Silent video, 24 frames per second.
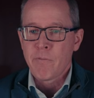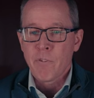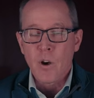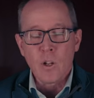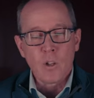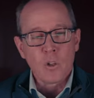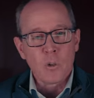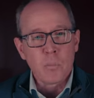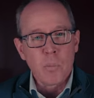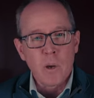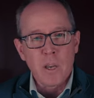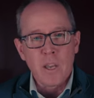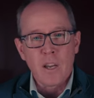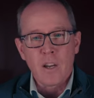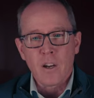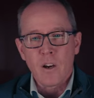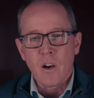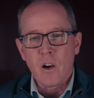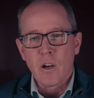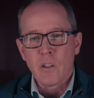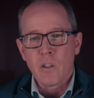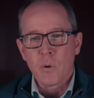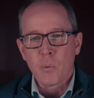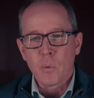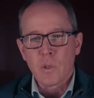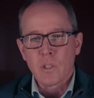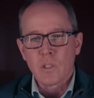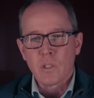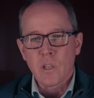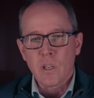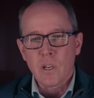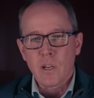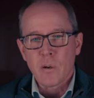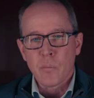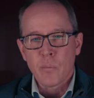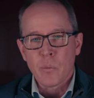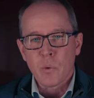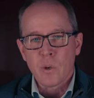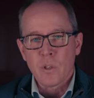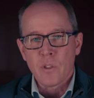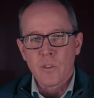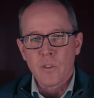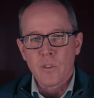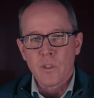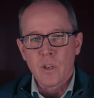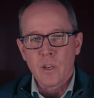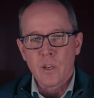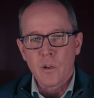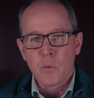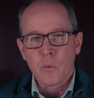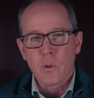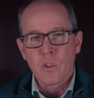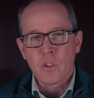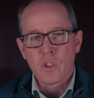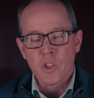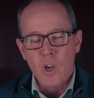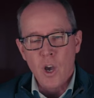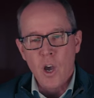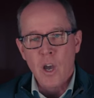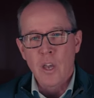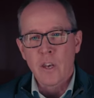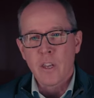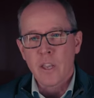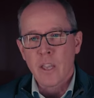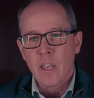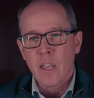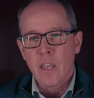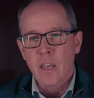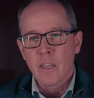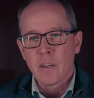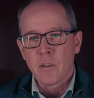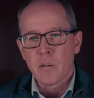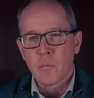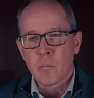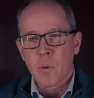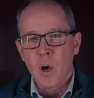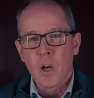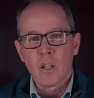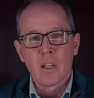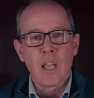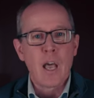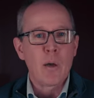Followed by a call that we set up with Shawn and Paul